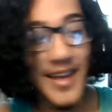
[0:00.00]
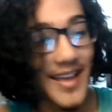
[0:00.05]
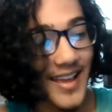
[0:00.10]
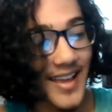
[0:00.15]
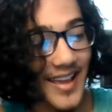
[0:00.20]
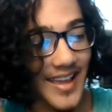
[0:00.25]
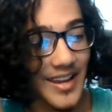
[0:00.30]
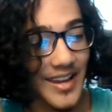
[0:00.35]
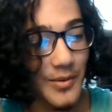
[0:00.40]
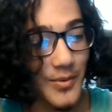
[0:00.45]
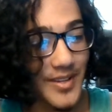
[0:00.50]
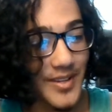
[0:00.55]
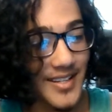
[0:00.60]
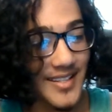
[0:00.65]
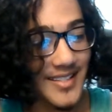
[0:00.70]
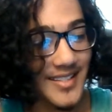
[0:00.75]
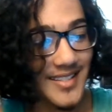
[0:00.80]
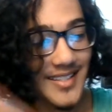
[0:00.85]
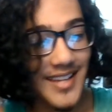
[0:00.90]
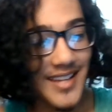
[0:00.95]
And it
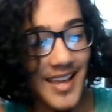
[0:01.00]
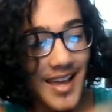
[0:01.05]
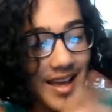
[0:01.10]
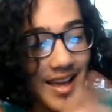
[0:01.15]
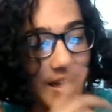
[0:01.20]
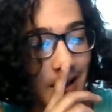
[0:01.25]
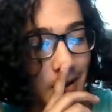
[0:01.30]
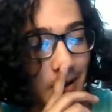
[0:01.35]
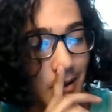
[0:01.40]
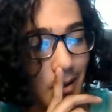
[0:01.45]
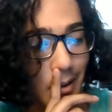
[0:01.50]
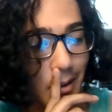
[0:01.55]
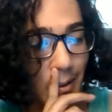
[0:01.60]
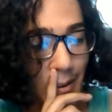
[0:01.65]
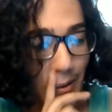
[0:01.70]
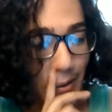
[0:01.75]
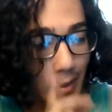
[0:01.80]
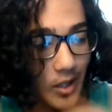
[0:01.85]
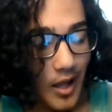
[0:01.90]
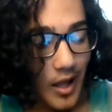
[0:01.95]
was
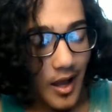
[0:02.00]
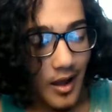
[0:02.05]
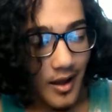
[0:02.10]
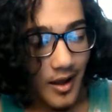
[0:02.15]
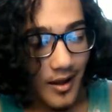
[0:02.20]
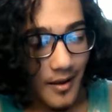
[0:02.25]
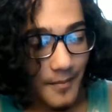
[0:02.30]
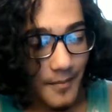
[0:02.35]
Law